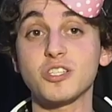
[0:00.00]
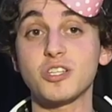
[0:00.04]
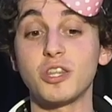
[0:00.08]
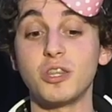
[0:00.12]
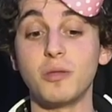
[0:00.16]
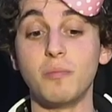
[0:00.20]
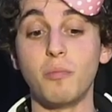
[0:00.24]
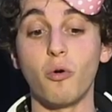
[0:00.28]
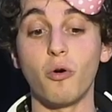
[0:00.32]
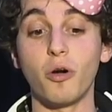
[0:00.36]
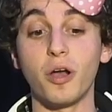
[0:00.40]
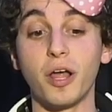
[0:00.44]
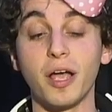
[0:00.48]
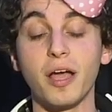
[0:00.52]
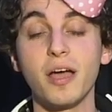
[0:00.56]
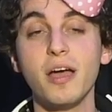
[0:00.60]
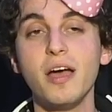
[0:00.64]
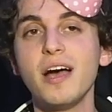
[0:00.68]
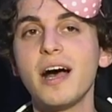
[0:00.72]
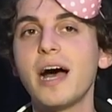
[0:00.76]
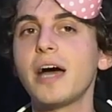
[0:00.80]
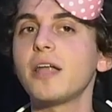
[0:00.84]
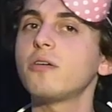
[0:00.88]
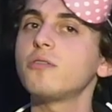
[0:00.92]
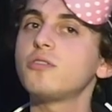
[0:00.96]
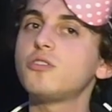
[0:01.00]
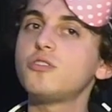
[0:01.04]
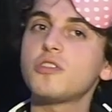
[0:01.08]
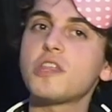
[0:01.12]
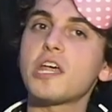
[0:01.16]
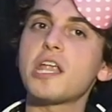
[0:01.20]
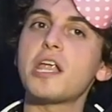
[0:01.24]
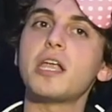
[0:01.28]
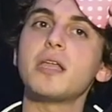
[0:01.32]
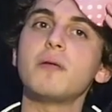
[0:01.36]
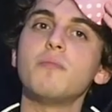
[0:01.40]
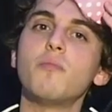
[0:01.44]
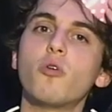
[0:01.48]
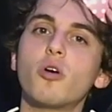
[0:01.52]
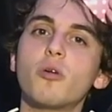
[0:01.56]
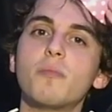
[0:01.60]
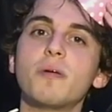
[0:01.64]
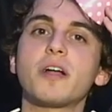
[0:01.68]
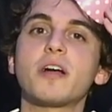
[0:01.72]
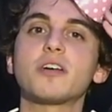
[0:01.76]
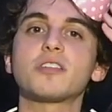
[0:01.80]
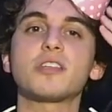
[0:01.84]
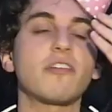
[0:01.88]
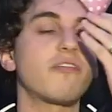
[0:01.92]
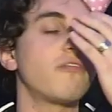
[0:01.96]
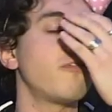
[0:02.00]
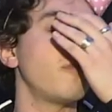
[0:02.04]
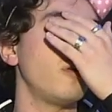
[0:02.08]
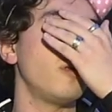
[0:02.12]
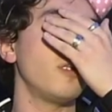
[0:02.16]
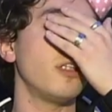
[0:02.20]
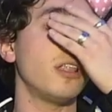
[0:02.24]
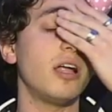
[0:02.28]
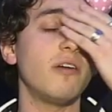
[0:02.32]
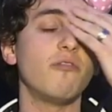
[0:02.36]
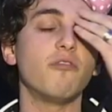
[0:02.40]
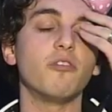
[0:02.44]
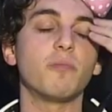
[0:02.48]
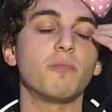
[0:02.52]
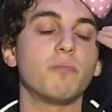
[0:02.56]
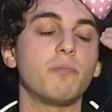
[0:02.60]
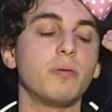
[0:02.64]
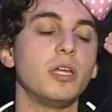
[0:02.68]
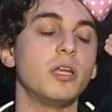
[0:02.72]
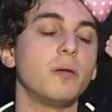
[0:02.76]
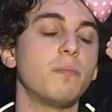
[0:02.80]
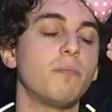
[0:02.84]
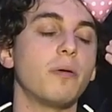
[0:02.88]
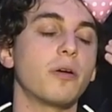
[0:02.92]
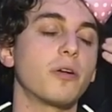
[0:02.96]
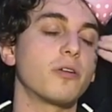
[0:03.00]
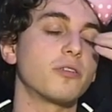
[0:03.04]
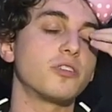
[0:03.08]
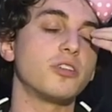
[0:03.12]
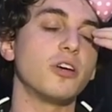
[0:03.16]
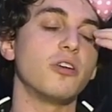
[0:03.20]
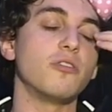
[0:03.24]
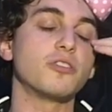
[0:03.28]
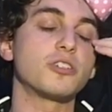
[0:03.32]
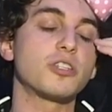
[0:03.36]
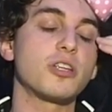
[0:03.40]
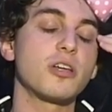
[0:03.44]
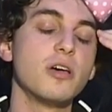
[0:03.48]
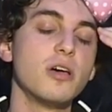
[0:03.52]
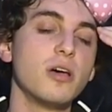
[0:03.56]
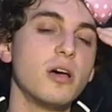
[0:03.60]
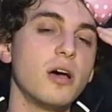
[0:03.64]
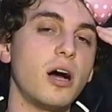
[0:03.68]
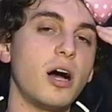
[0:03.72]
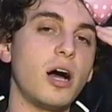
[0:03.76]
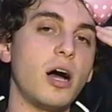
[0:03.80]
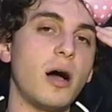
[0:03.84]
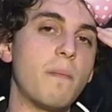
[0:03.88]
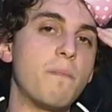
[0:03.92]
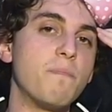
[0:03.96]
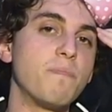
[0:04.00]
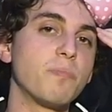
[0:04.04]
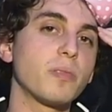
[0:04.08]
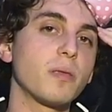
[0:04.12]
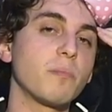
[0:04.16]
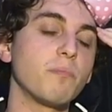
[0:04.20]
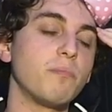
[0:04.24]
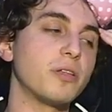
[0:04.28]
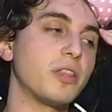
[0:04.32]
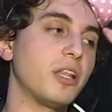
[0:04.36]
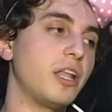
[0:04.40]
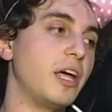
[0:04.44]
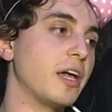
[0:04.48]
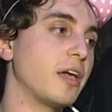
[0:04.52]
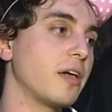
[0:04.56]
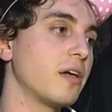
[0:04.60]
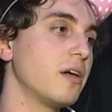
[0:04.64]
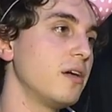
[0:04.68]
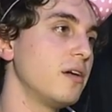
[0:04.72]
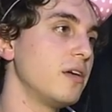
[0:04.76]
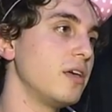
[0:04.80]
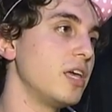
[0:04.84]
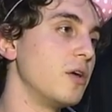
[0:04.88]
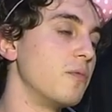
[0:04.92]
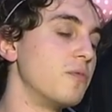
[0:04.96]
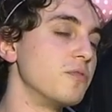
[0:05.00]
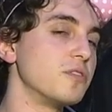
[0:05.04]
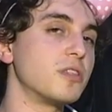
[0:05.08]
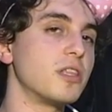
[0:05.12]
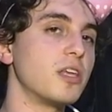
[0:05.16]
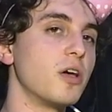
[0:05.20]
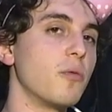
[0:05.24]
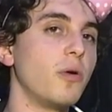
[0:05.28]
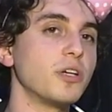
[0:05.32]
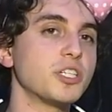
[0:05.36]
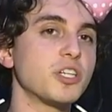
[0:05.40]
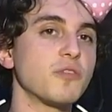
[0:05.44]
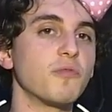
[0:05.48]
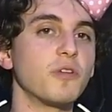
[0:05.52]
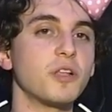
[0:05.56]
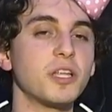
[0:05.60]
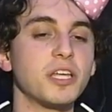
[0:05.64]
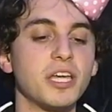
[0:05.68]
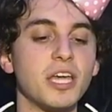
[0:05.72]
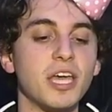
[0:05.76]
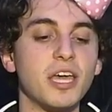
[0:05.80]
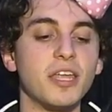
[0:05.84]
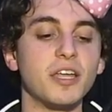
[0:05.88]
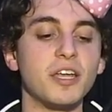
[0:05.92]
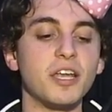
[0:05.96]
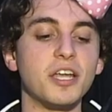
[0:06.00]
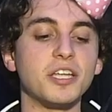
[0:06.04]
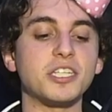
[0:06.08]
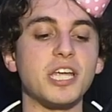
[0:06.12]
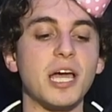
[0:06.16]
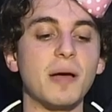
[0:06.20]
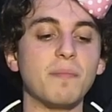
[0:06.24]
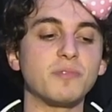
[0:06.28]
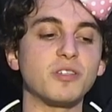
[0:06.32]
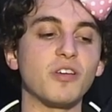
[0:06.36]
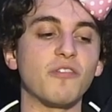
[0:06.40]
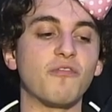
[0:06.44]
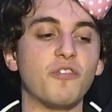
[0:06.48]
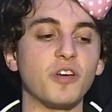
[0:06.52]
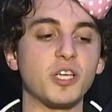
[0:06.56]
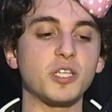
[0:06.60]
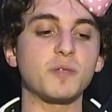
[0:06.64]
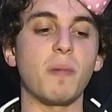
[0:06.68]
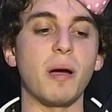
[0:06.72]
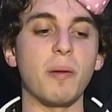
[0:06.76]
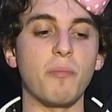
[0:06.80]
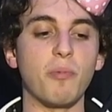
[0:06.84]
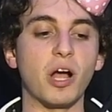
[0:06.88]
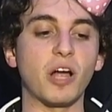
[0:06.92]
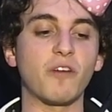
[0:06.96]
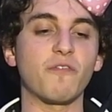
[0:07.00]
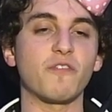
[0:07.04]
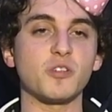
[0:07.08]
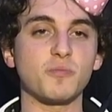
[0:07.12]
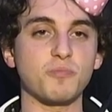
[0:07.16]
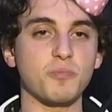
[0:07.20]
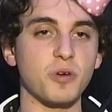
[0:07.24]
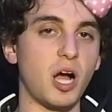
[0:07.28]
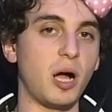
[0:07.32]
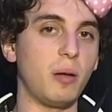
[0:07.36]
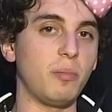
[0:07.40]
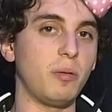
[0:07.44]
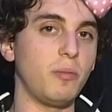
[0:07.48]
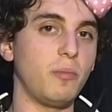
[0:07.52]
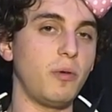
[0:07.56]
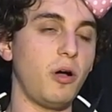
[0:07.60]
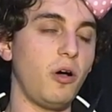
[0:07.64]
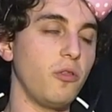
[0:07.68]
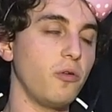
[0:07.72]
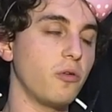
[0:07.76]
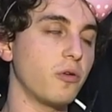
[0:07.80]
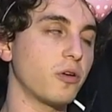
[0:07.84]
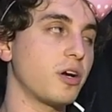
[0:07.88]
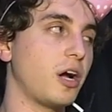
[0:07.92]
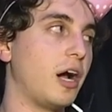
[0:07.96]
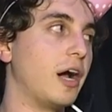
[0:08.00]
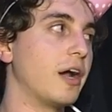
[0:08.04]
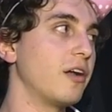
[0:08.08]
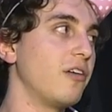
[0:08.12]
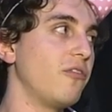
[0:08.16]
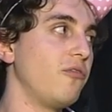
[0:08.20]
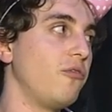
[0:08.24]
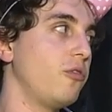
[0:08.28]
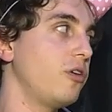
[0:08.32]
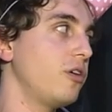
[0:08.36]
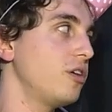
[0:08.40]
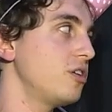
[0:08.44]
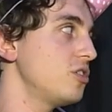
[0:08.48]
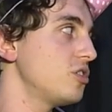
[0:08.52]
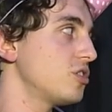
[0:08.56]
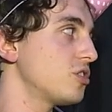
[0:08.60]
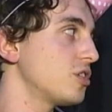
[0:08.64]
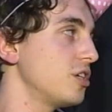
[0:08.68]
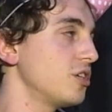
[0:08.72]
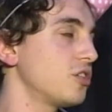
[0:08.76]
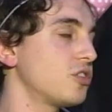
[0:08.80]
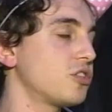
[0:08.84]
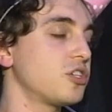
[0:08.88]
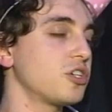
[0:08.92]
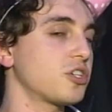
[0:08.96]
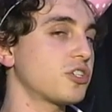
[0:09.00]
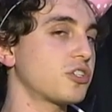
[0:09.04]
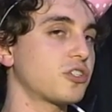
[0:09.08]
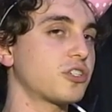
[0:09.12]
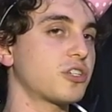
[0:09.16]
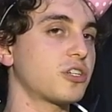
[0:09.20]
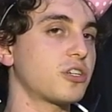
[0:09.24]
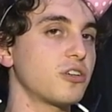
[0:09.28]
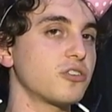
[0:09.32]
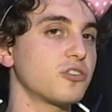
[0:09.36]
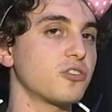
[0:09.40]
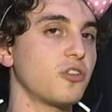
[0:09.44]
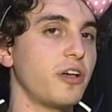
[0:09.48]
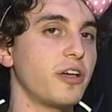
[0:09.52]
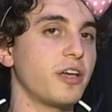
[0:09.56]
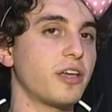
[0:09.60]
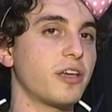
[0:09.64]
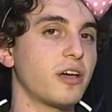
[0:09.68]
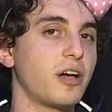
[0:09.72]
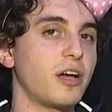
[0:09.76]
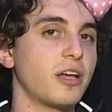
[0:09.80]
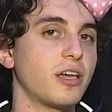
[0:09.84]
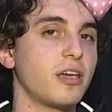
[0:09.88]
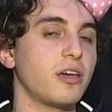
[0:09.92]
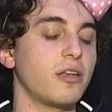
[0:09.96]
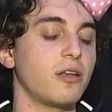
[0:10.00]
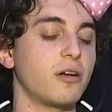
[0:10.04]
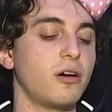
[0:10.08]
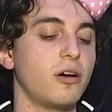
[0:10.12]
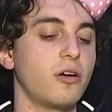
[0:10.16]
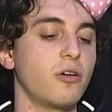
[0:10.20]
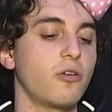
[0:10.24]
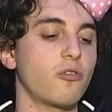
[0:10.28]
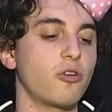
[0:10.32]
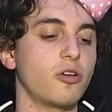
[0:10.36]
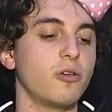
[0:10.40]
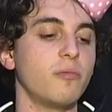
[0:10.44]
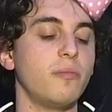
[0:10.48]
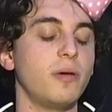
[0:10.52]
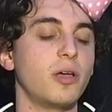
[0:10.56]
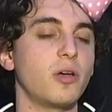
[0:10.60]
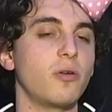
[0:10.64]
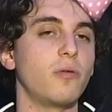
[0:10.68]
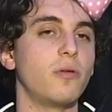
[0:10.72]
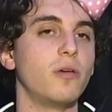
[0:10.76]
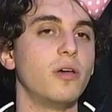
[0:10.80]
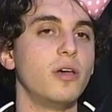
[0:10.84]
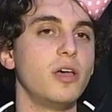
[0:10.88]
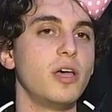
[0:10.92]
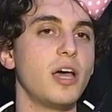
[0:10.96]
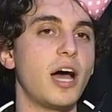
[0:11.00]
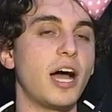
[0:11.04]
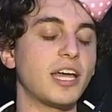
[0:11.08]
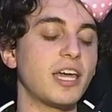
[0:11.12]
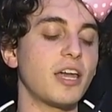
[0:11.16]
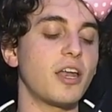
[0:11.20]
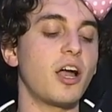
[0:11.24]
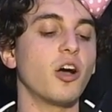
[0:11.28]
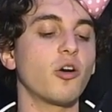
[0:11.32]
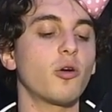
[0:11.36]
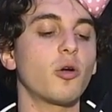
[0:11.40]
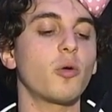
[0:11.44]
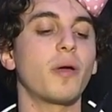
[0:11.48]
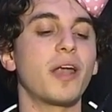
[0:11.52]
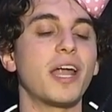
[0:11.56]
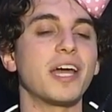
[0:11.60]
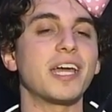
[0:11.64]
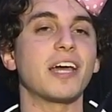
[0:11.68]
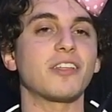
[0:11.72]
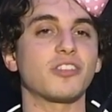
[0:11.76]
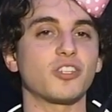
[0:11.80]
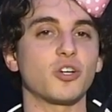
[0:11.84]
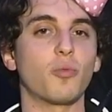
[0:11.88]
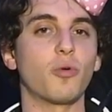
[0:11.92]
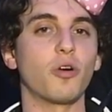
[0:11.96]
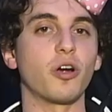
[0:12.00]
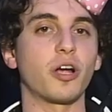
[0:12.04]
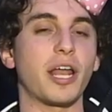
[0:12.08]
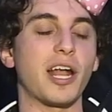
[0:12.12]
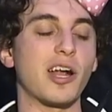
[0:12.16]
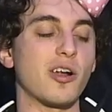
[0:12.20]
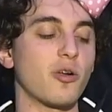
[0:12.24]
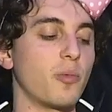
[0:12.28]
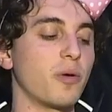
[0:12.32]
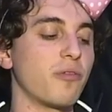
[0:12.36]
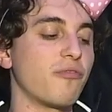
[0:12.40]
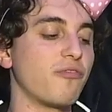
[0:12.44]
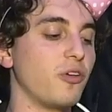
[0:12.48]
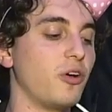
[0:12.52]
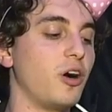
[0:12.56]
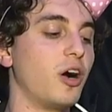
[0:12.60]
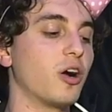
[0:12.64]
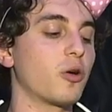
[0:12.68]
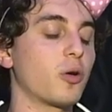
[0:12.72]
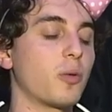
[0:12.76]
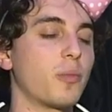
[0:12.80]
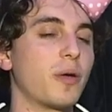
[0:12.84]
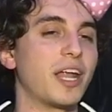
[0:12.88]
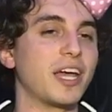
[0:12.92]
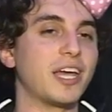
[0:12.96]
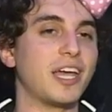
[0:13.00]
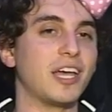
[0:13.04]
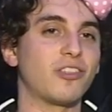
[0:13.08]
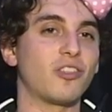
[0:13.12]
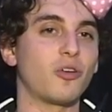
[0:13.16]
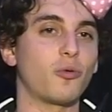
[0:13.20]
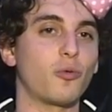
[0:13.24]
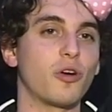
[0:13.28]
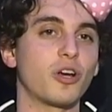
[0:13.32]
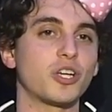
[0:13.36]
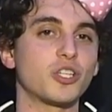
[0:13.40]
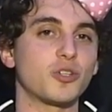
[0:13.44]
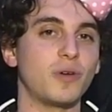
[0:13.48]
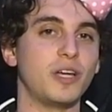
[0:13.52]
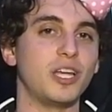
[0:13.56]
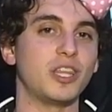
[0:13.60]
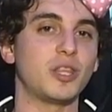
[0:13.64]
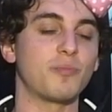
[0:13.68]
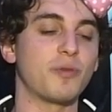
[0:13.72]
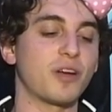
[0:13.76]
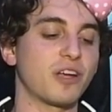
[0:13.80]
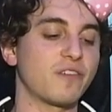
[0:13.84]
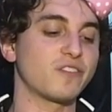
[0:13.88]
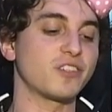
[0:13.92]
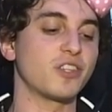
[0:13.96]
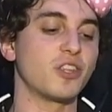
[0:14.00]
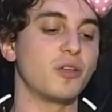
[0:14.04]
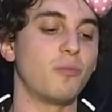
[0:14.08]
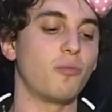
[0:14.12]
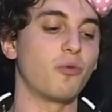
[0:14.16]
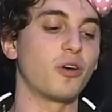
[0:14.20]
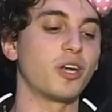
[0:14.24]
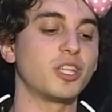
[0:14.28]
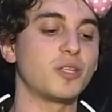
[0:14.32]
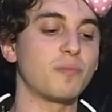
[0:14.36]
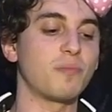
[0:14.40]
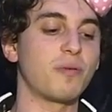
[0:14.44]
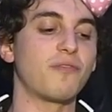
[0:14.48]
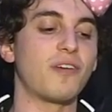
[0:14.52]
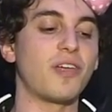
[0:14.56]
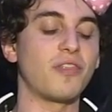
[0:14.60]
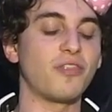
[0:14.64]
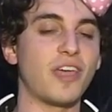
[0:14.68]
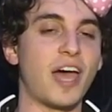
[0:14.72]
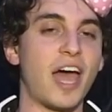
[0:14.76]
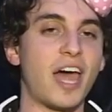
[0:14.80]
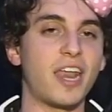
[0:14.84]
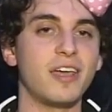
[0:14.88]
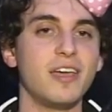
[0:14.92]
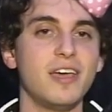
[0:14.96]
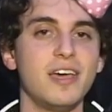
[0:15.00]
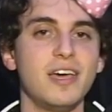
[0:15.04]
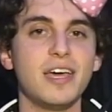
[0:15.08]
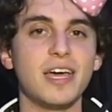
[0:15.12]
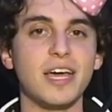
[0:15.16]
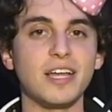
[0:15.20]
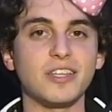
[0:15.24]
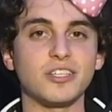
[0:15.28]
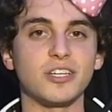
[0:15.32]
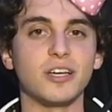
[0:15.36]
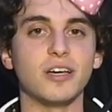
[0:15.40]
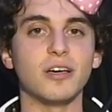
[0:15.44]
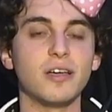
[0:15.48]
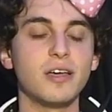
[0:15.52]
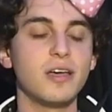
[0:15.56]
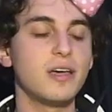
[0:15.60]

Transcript: in the morning. I don't do that anymore because I fell in love with peanut butter toast. Um, but like, it was, it wasn't really in an attempt to fix my breakfast problem, although it kind of was. It's just because like, I get hungry and my, I get hungry when I get to work, and I don't want to feel hungry when I get to work, so I eat the breakfast in the morning to prevent that. It's a,